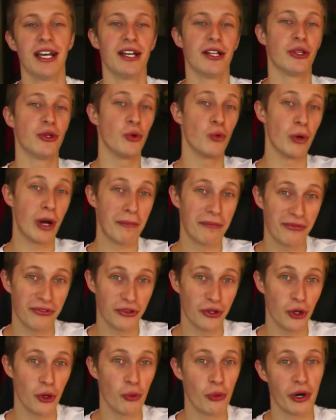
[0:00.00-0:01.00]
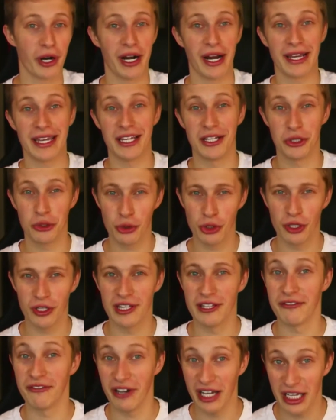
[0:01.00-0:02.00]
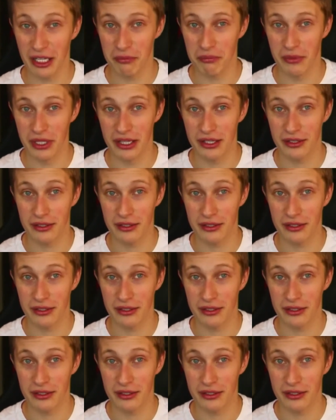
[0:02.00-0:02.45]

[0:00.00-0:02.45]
to Webflow where I can do the development.